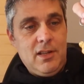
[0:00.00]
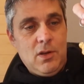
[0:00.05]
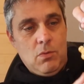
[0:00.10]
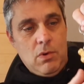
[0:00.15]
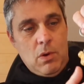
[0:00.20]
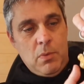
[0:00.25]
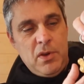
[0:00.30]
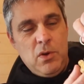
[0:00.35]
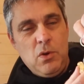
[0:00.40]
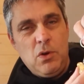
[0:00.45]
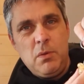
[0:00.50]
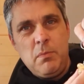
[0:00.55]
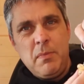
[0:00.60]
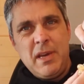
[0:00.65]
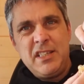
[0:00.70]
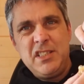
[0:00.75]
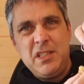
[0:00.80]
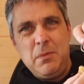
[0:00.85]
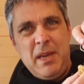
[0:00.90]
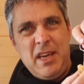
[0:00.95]
what we call them
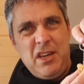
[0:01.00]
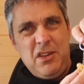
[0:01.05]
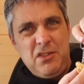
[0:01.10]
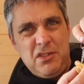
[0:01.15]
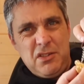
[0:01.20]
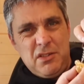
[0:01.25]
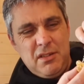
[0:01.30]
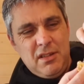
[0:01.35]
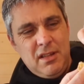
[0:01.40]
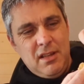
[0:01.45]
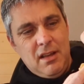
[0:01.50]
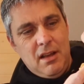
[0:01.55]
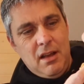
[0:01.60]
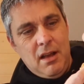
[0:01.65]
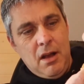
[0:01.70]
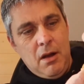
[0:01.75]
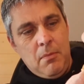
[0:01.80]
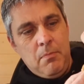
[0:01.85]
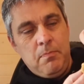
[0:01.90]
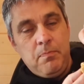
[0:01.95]
Magic Megans.
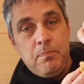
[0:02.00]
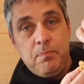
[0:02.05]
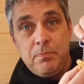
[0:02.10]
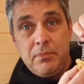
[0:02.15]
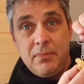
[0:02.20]
Um,